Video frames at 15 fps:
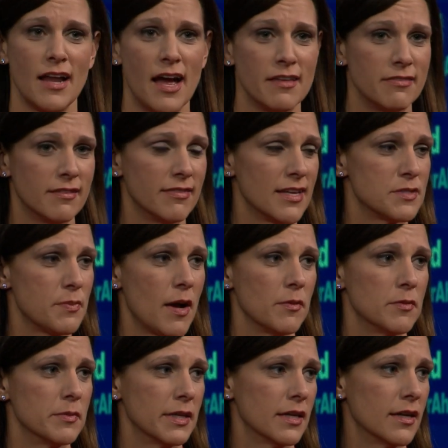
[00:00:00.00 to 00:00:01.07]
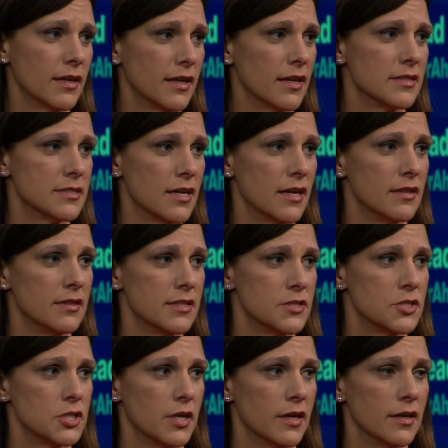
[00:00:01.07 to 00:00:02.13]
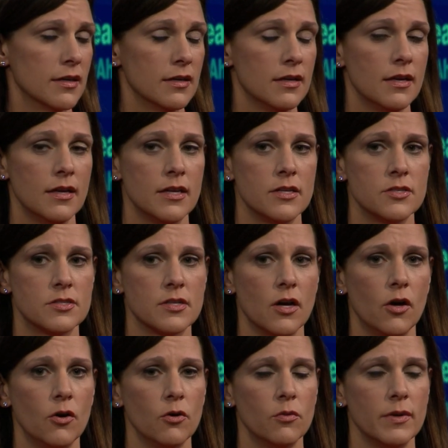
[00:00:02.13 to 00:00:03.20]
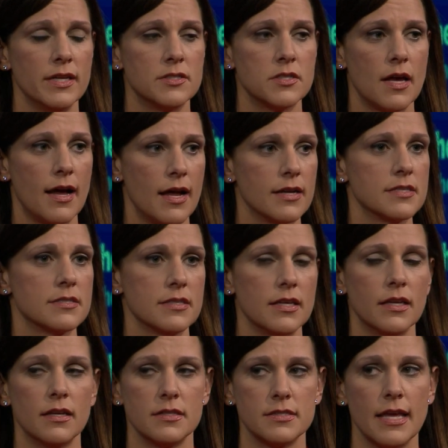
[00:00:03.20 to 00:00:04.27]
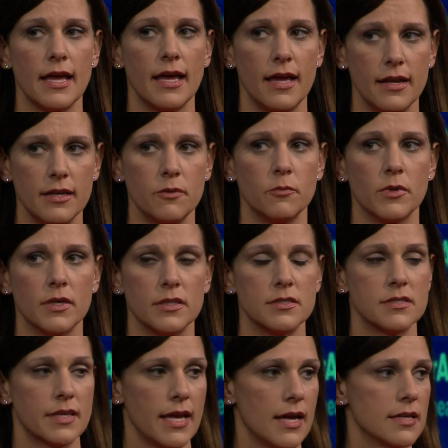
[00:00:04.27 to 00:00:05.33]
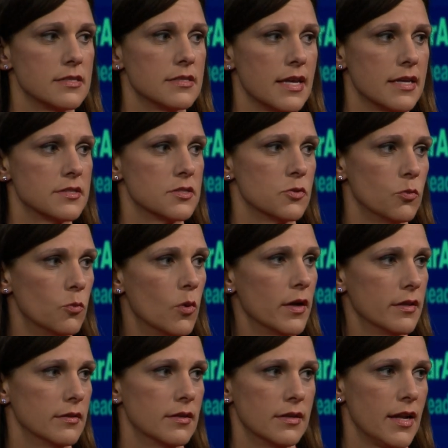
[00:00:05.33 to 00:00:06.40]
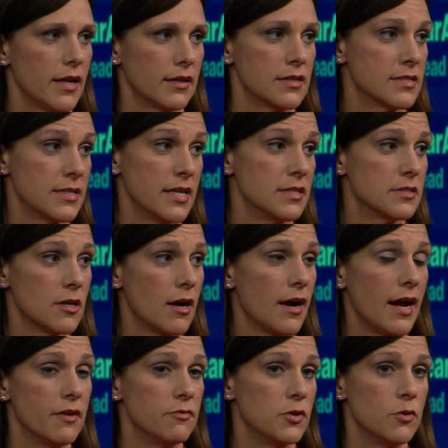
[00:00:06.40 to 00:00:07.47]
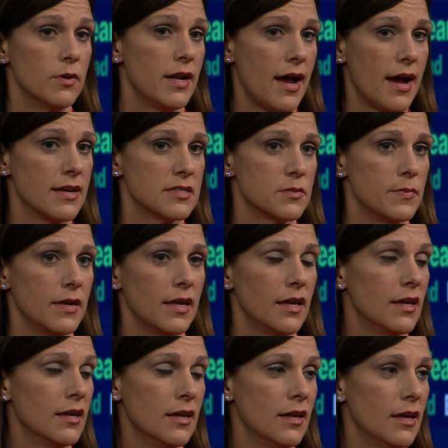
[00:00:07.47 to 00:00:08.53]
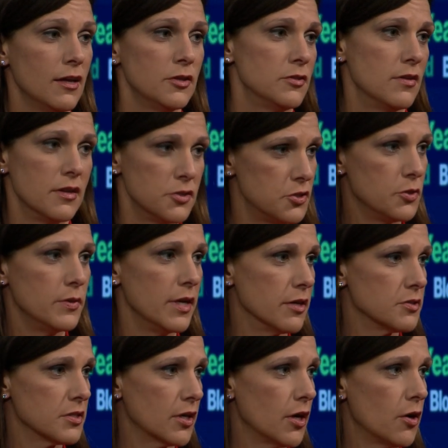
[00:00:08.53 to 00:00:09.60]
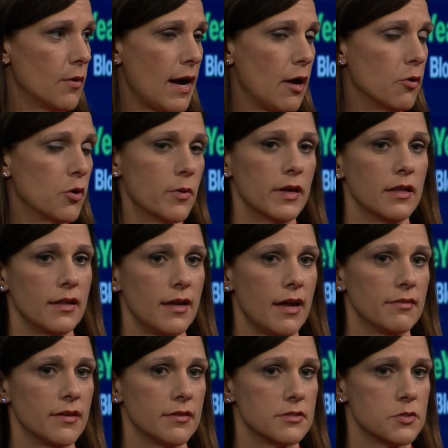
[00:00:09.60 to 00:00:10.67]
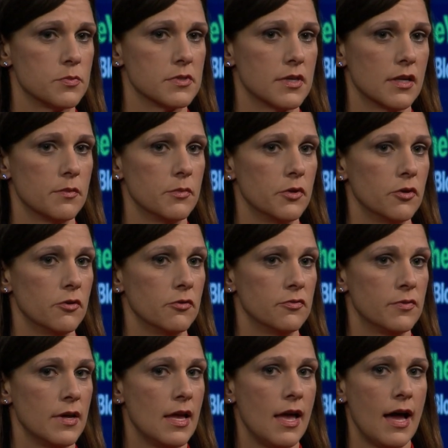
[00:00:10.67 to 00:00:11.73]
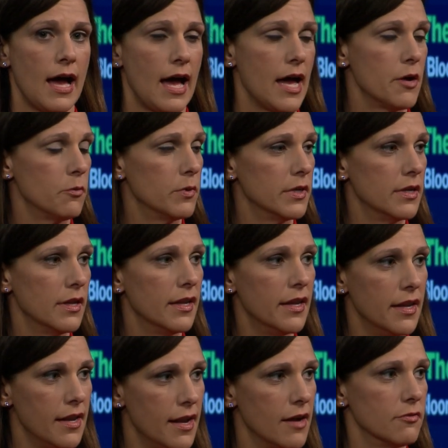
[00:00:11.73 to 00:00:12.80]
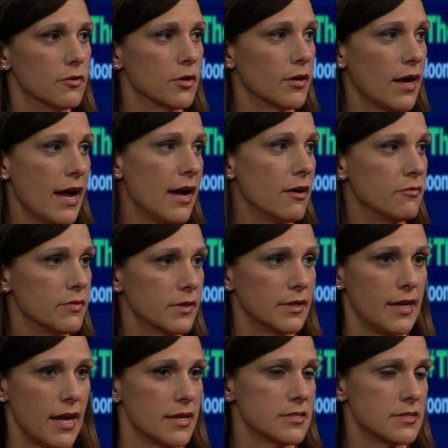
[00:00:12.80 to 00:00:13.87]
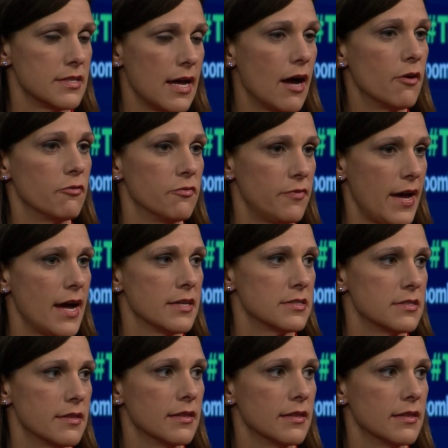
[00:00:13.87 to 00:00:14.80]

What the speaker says: I think that's probably going to get done this year. So it's honestly, it is anyone's guess as to what the next states are. If you had asked me 2 years ago how quickly I thought this was going to move, I would never have guessed how fast